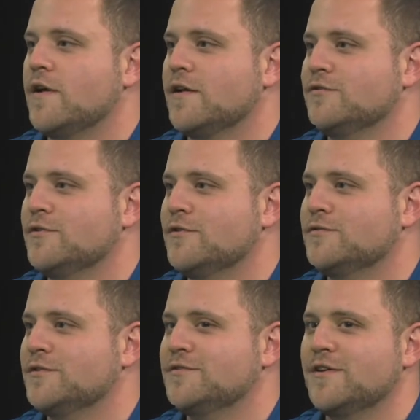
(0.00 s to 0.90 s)
I consider a
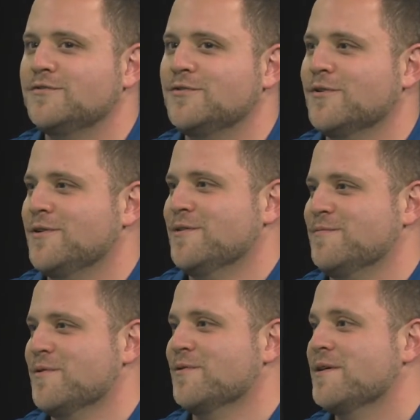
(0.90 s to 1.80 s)
success story of
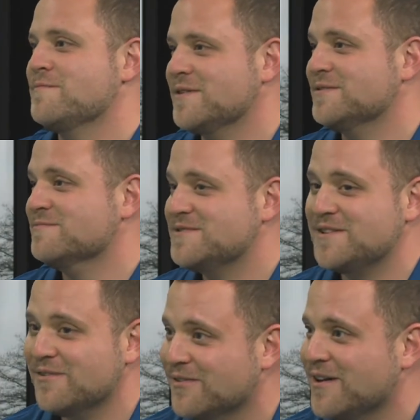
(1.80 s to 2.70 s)
the program, because I'm
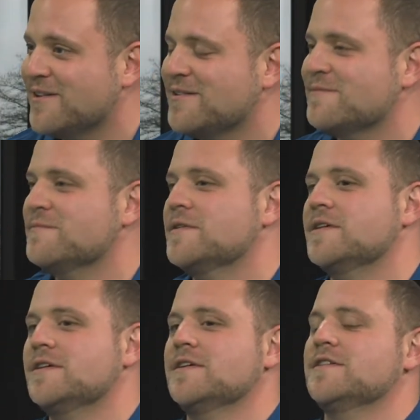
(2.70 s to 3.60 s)
still there, and I'm
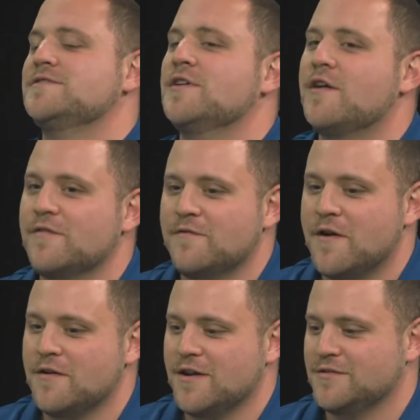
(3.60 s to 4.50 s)
still haven't
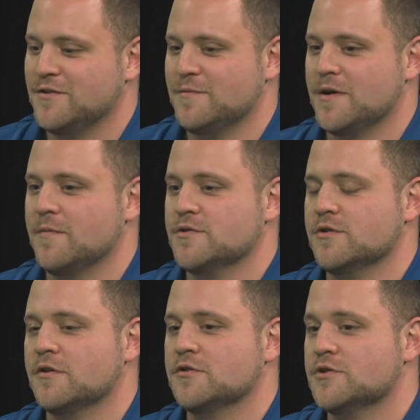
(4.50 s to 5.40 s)
found it necessary to pick up a
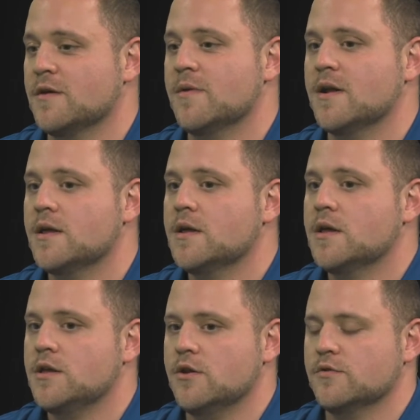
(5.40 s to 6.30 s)
drink or a drug. But
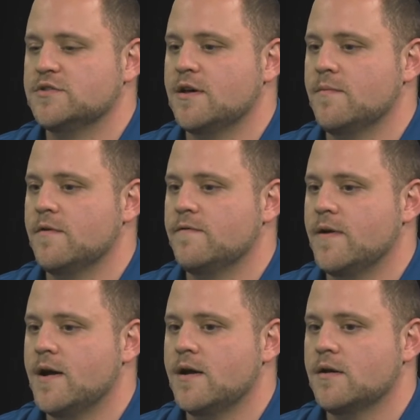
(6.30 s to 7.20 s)
some of
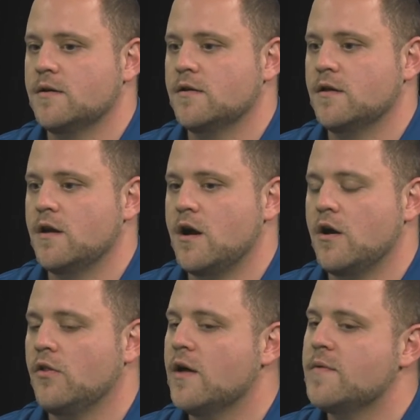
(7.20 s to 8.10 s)
our
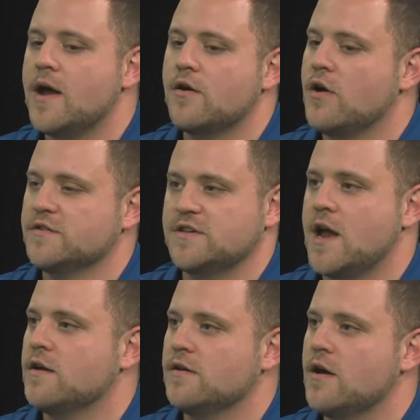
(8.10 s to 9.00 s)
alumni are all
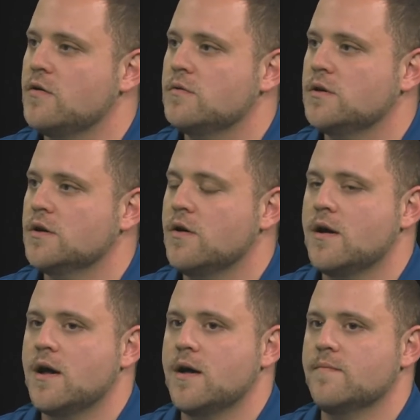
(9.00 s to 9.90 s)
scattered out.
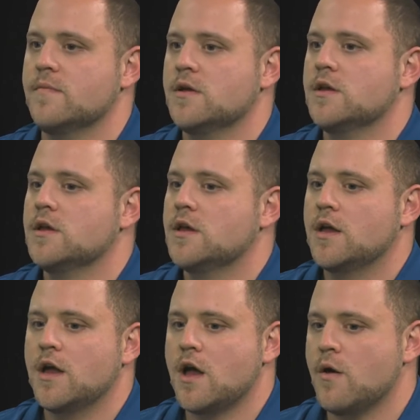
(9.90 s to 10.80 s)

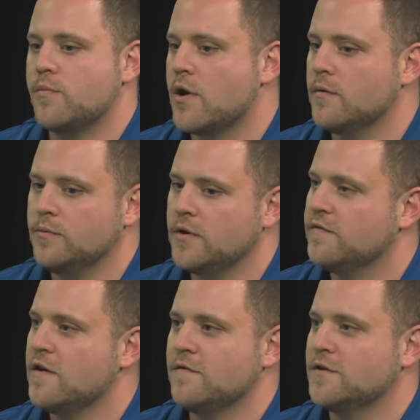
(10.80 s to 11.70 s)
I'll probably play
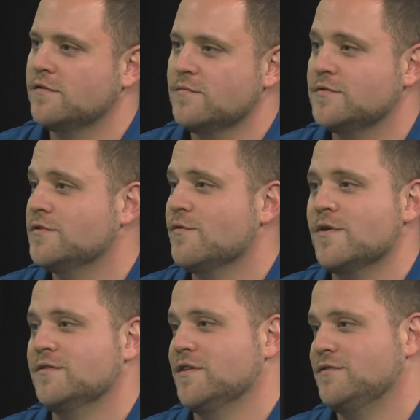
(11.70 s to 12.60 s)
favoritism to the
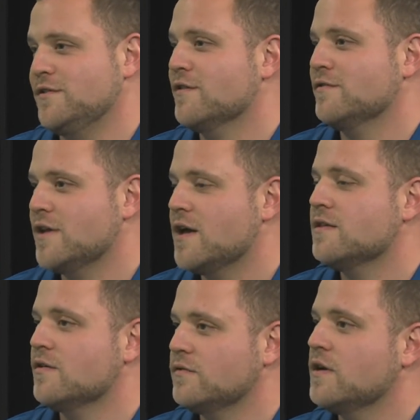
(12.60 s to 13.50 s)
ones I see every day
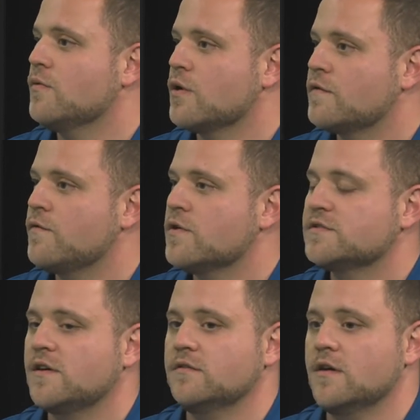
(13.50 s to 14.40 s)
that work for
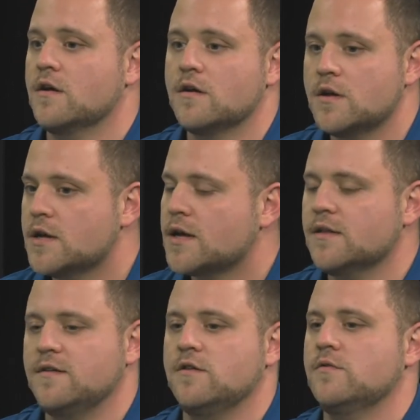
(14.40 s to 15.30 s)
us, because they're
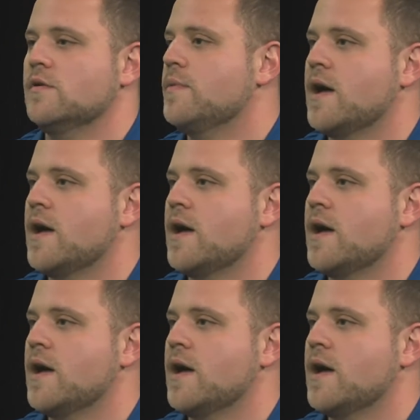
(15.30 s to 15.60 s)
continuing to